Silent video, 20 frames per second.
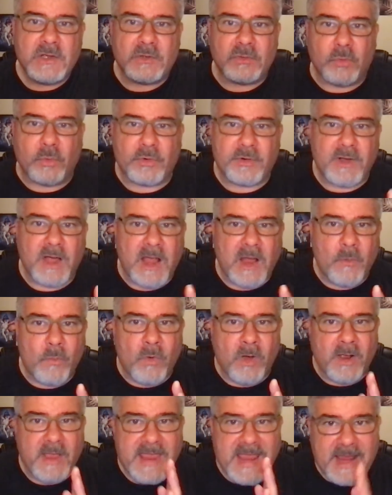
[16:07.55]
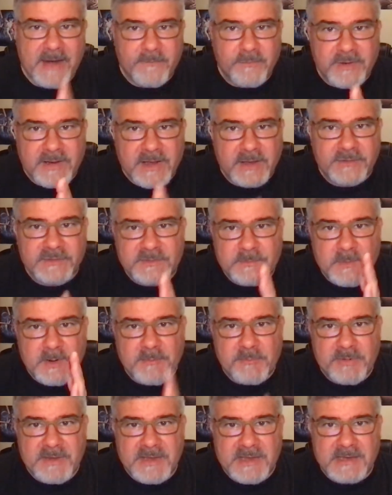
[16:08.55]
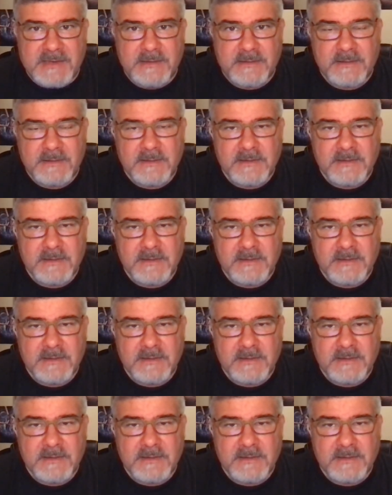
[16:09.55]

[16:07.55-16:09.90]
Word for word: Lord, I want every ounce of my being